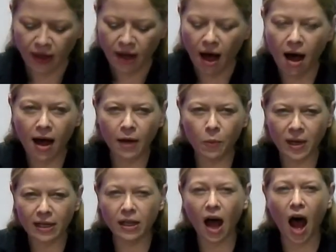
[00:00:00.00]
I
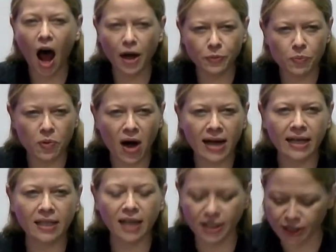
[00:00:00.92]
will
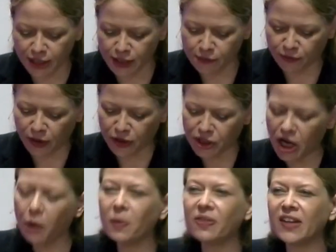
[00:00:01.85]
unbreak London's
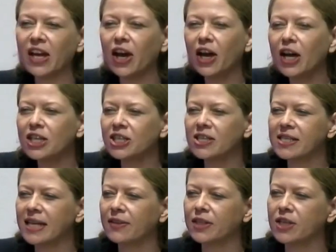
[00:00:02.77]
future with the
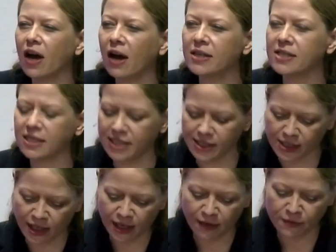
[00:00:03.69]
urgency the task
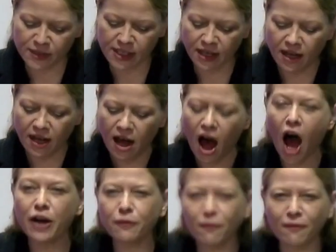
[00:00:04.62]
deserves.
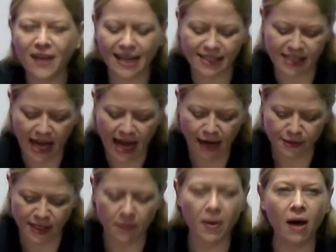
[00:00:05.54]
Unfix the
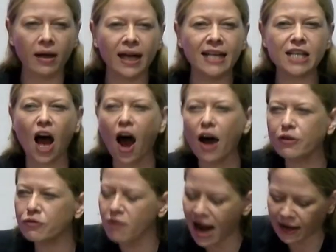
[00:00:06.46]
housing market,
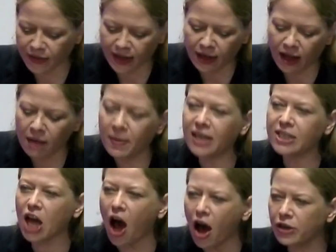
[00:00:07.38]
unwreck the climate,
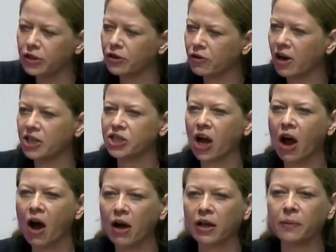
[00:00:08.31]
uncrush
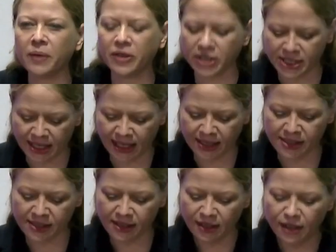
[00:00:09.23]
our
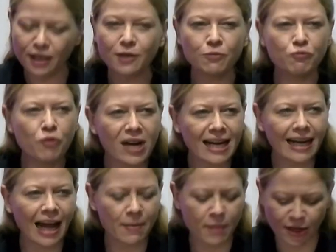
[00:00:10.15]
communities,
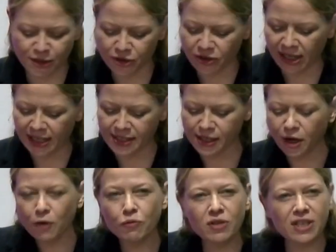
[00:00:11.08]
reclaim our streets,
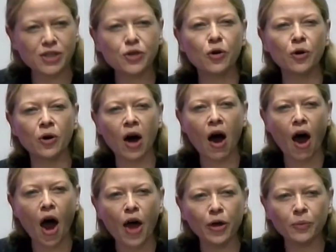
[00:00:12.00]
restore our
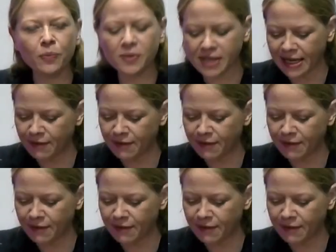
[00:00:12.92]
homes and